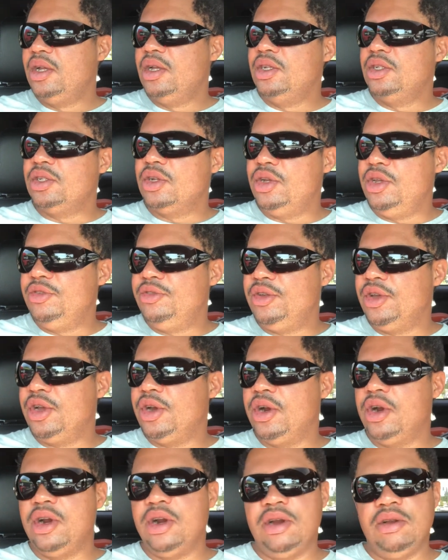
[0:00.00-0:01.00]
So you
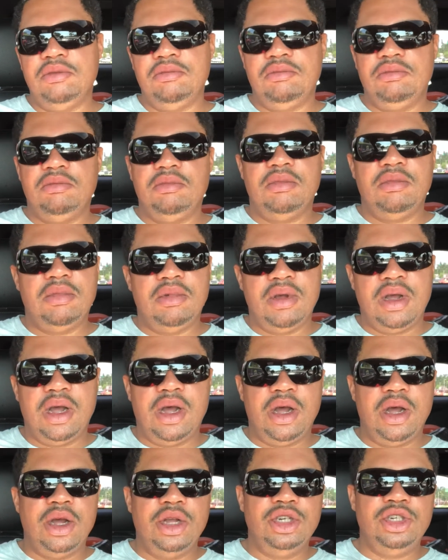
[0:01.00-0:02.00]
figure
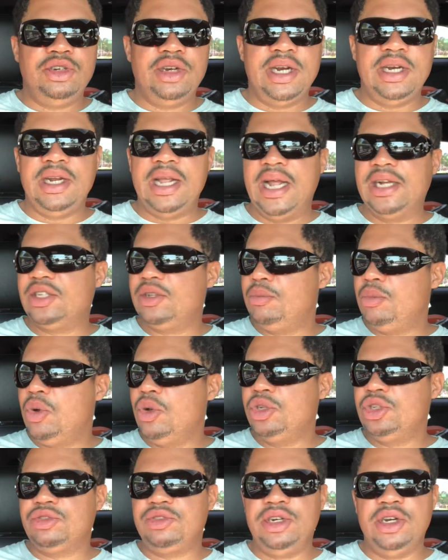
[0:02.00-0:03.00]
$100 at the
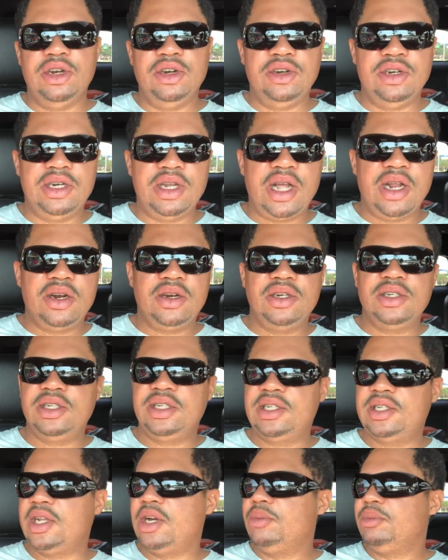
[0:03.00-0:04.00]
most $300 to
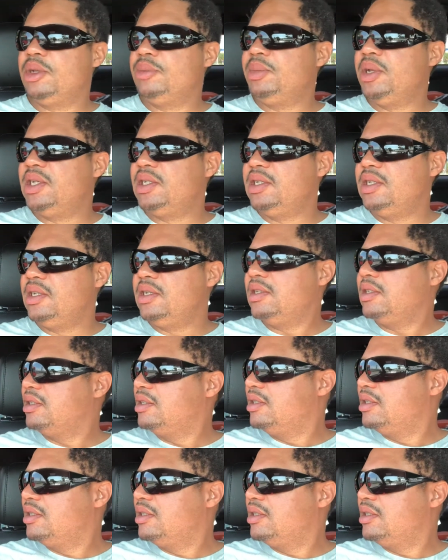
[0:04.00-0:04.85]
set up the business.